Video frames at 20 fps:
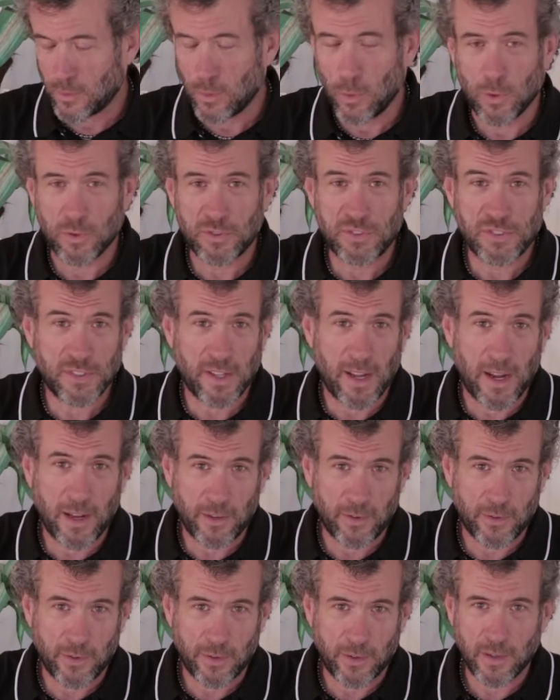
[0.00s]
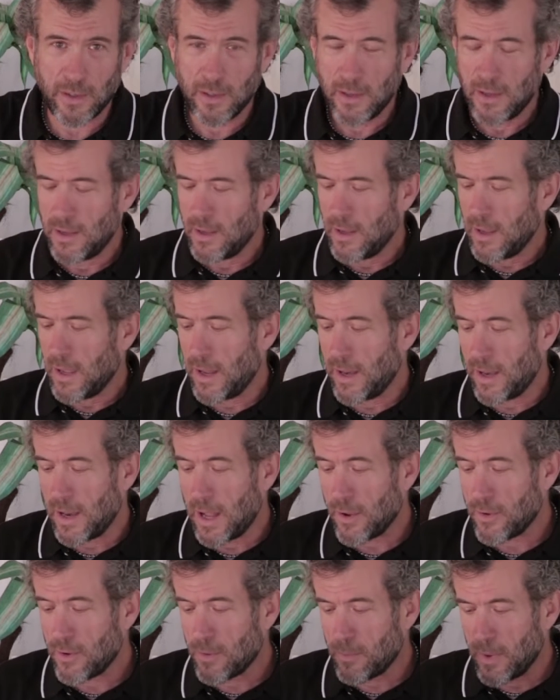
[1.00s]
gold standard, and
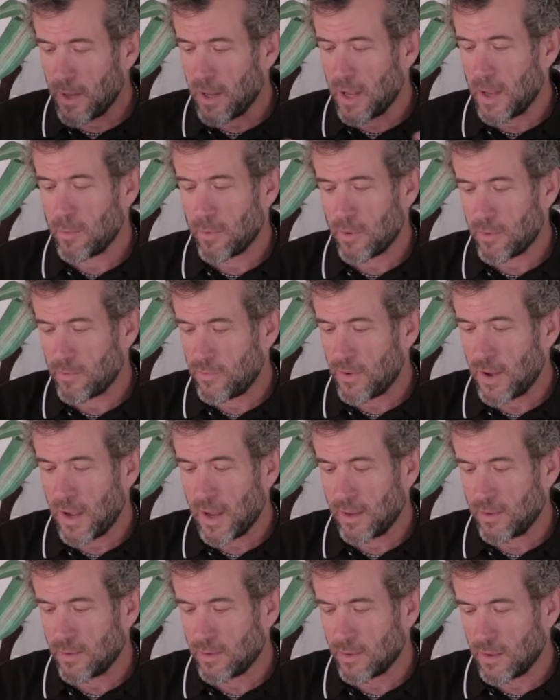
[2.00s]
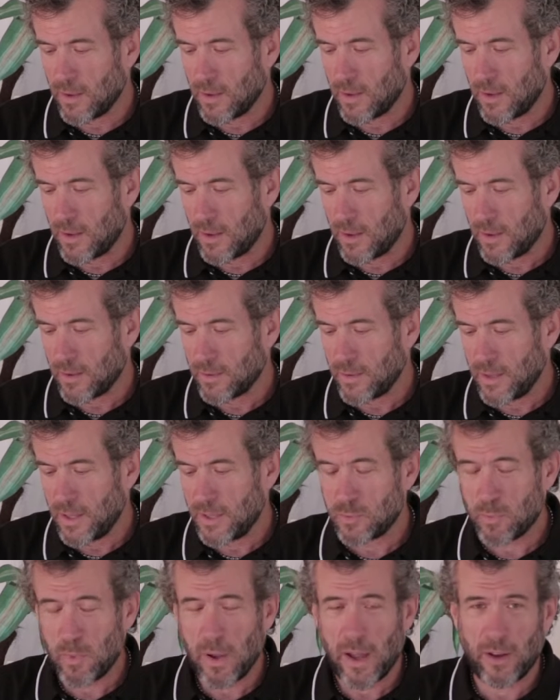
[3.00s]
now you're being able to find
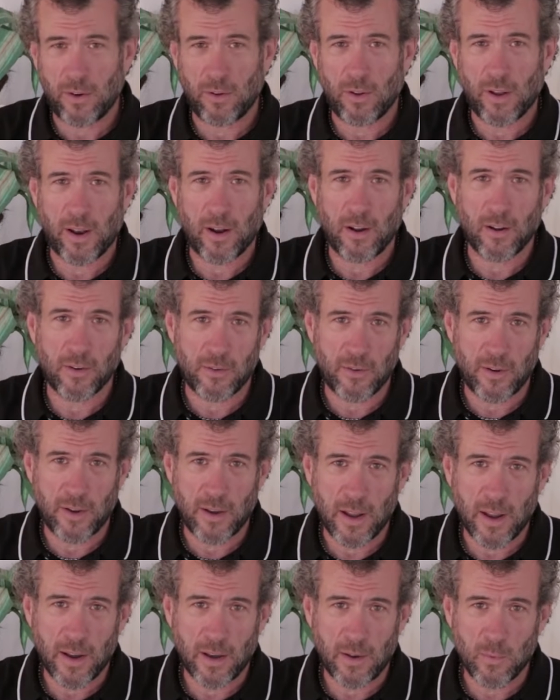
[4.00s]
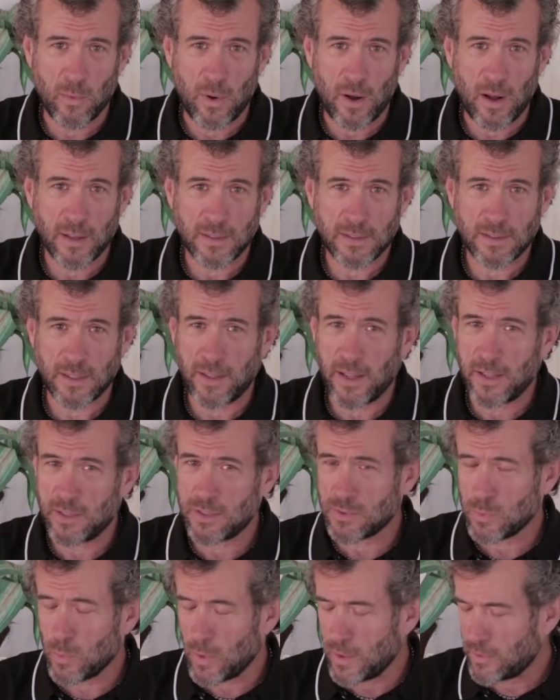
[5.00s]
each panel at 190 watts, and they
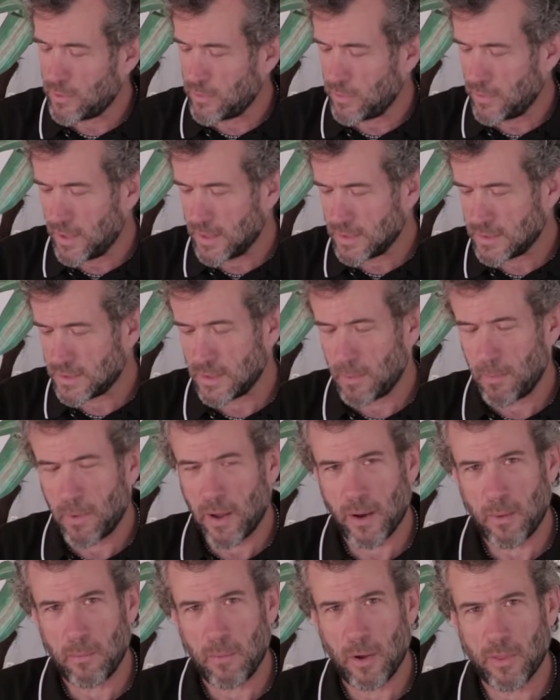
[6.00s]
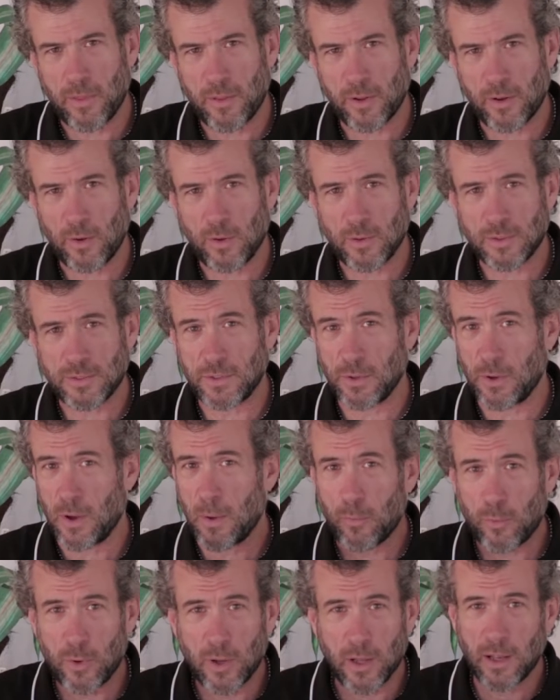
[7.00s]
just went to this about a month ago, so
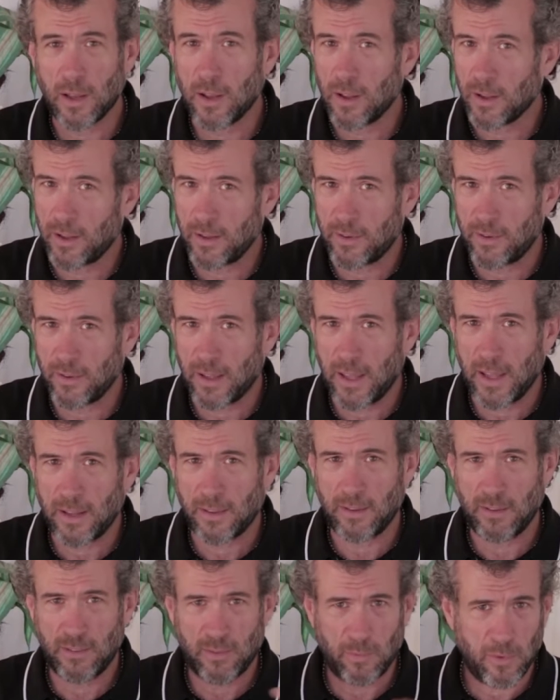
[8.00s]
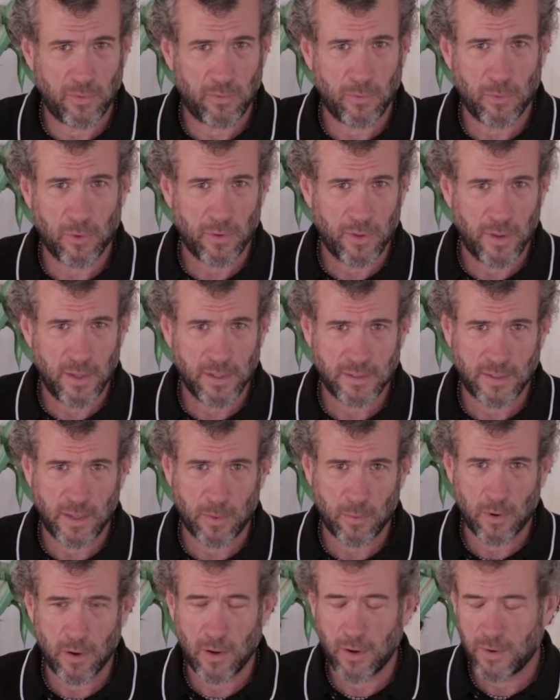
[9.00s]
I'm really lucky to get these. Before this
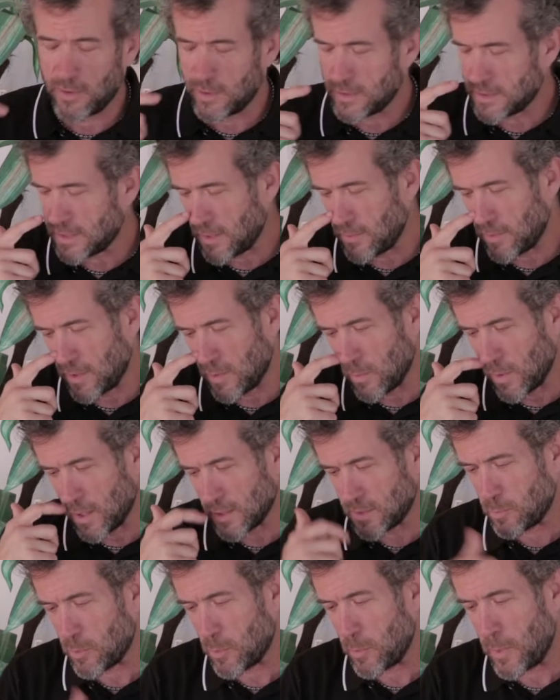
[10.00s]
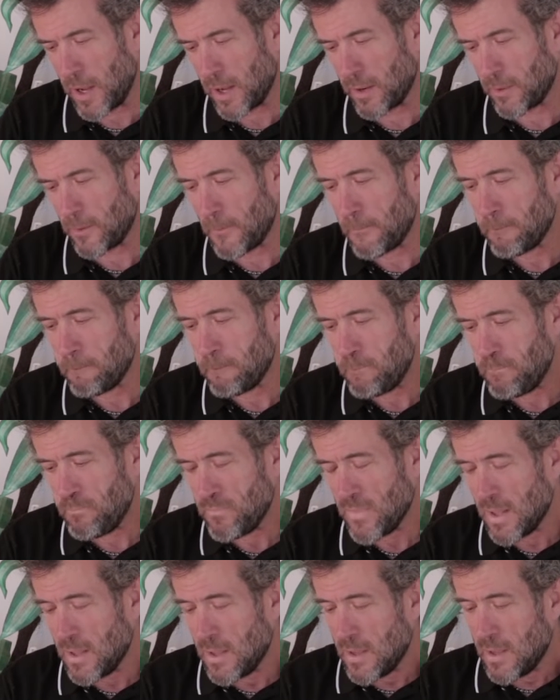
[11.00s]
they were 170 watts per panel.
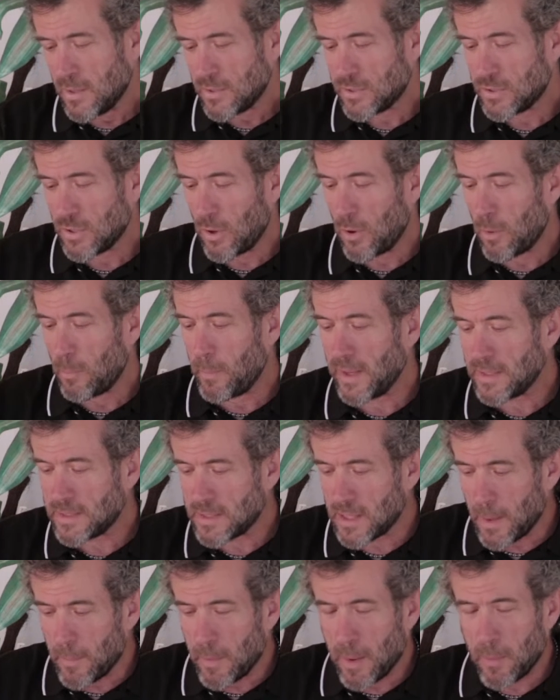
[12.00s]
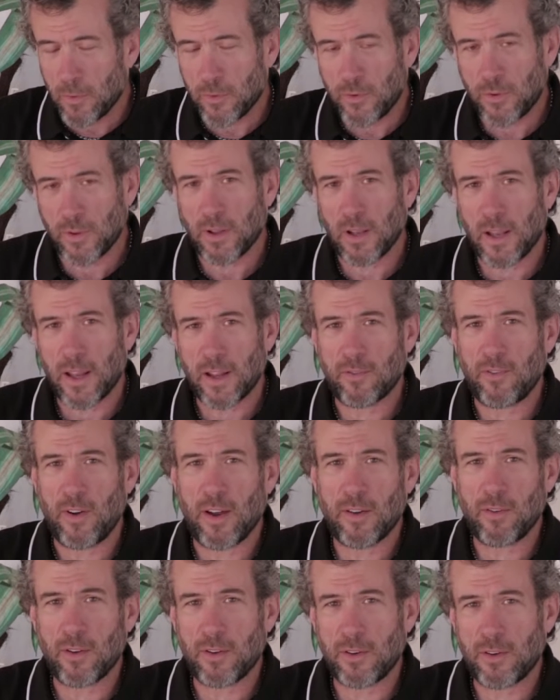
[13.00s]
So basically I'm able to collect
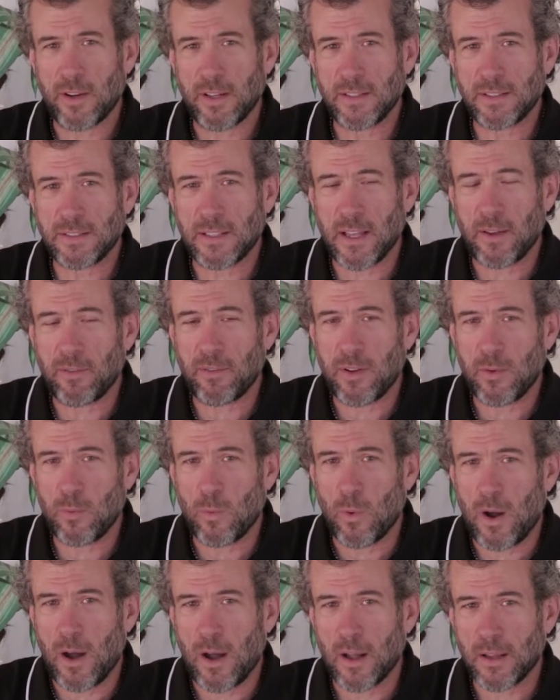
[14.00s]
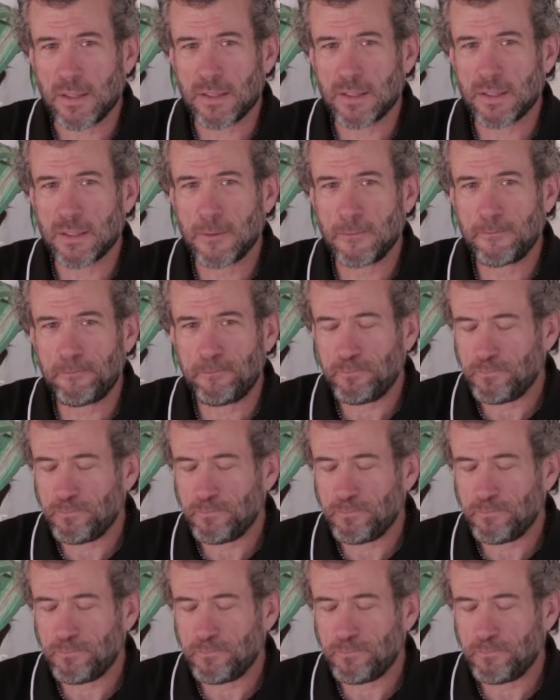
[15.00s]
570 watts,